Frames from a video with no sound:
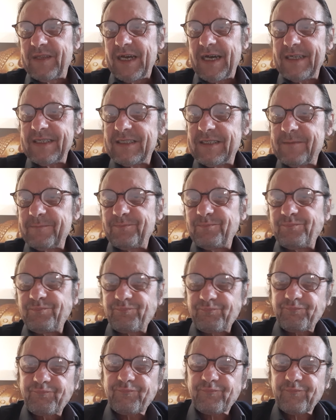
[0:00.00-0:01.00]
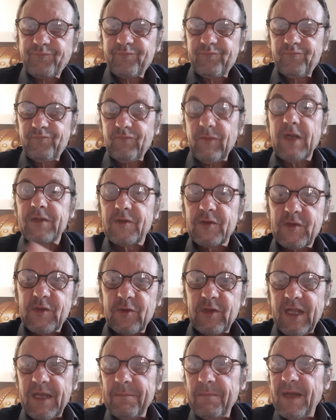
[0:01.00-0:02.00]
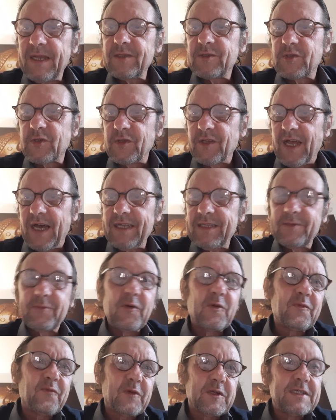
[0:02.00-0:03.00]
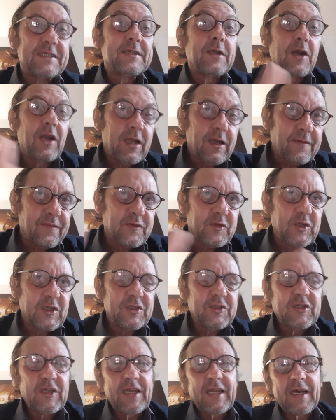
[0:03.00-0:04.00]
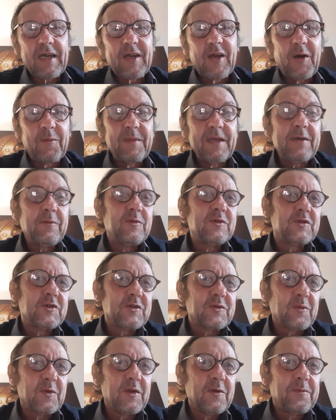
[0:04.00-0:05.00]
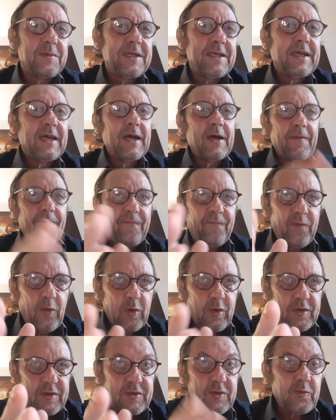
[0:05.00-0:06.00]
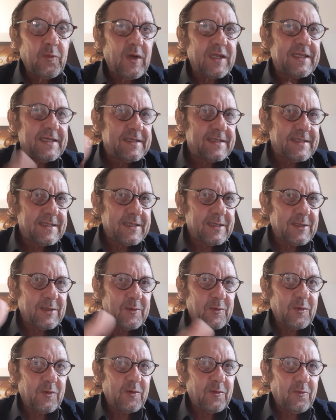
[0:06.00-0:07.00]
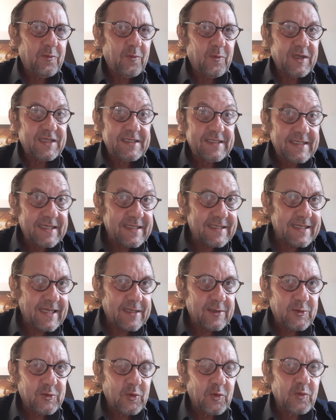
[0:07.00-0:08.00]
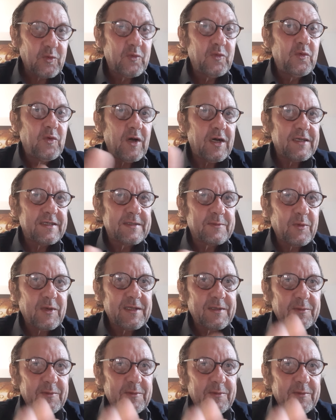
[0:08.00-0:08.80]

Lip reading: that. I just thought I mentioned that. For there's a lot of change that are coming. We just want to be focused to what is essential to us,